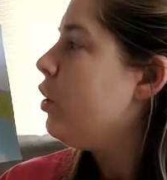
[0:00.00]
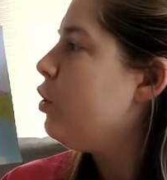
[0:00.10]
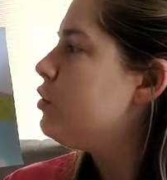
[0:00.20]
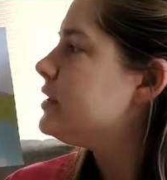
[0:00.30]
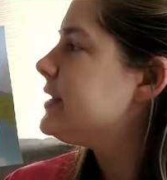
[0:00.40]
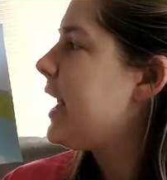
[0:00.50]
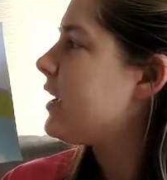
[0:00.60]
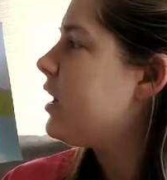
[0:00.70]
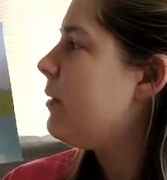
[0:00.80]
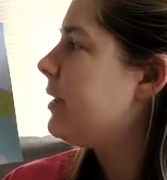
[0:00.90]
Who's that
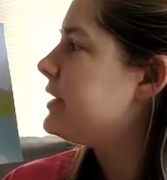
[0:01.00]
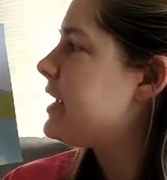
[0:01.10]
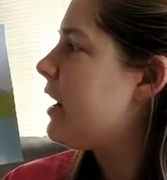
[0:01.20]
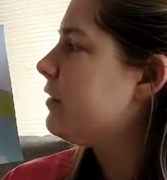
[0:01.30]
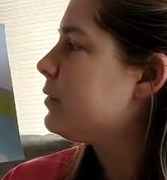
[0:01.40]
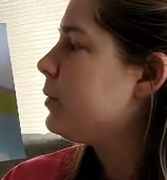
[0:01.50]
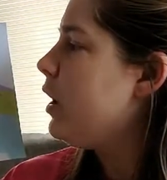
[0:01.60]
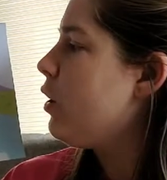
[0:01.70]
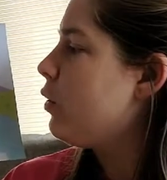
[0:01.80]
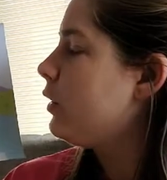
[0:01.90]
coming down the
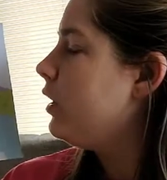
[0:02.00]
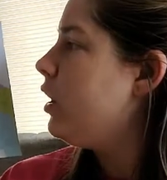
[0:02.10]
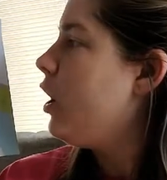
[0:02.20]
road?